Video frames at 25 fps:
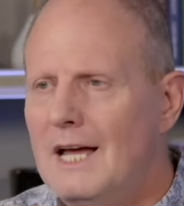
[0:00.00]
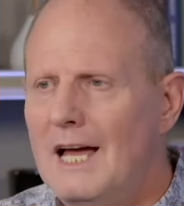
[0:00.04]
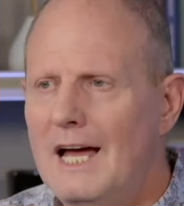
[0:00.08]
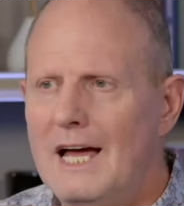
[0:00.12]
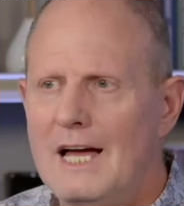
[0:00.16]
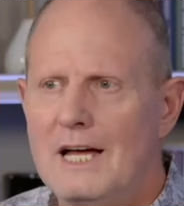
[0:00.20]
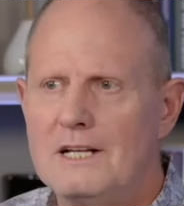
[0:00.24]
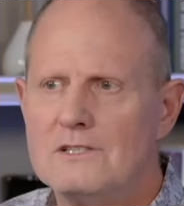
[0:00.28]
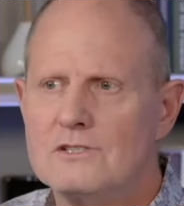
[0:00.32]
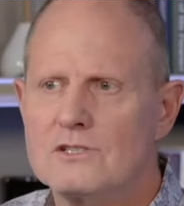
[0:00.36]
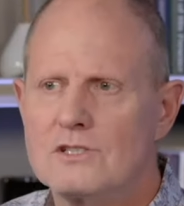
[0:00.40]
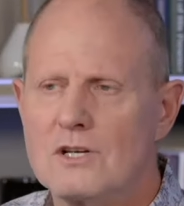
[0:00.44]

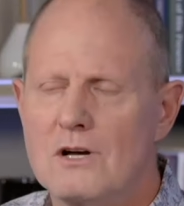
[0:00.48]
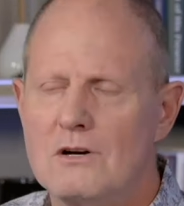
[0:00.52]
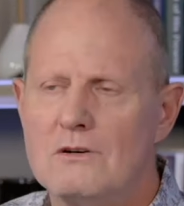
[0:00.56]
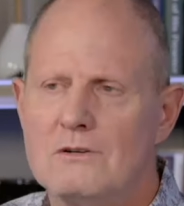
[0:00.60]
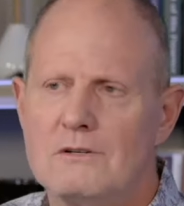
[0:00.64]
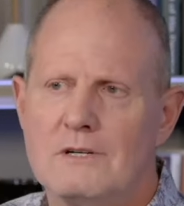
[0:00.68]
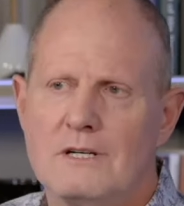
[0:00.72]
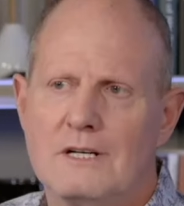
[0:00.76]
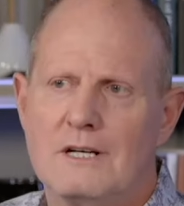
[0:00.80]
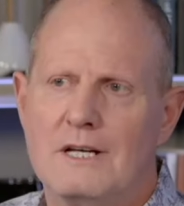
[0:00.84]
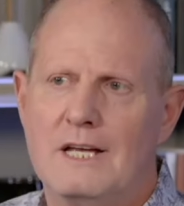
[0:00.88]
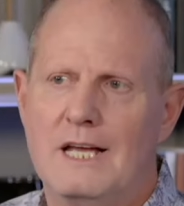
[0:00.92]
And so
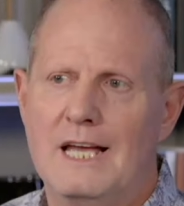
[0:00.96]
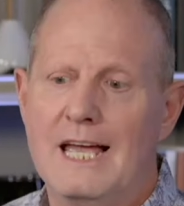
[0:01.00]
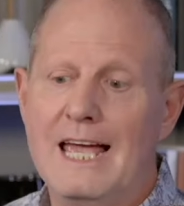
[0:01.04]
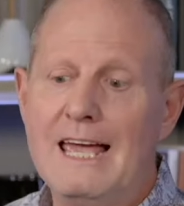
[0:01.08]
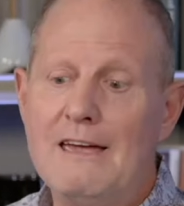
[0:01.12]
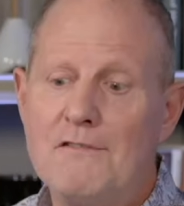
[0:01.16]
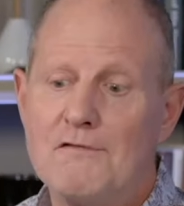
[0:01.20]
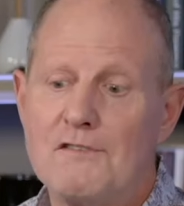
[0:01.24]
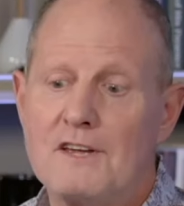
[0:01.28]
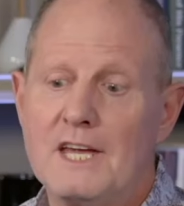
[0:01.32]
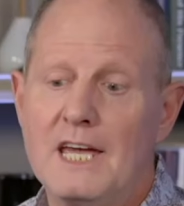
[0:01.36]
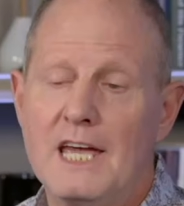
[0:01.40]

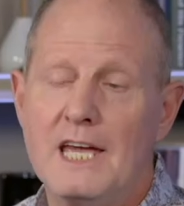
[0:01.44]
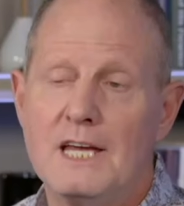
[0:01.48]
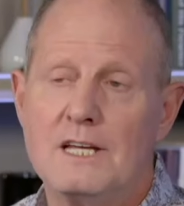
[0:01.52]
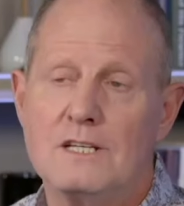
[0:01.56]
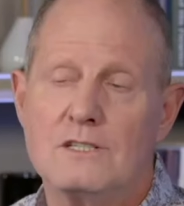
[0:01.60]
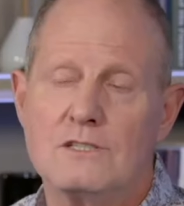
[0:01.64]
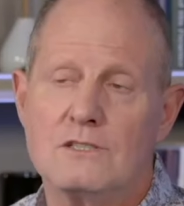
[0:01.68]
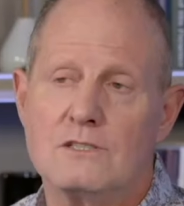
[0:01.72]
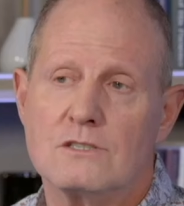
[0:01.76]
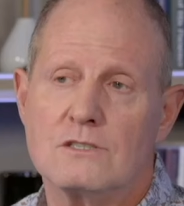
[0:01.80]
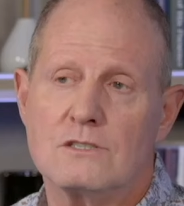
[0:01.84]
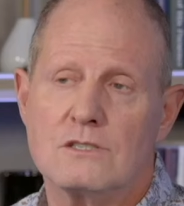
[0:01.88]
if
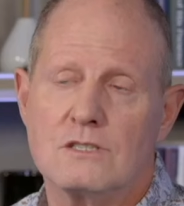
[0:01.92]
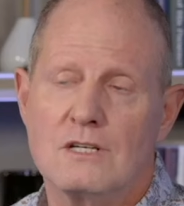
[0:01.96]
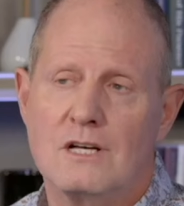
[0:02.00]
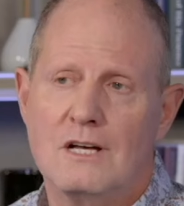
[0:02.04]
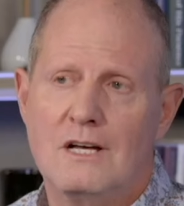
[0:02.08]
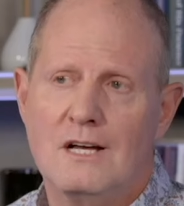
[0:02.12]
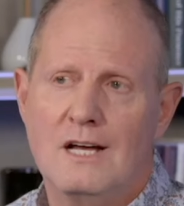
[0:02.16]
kings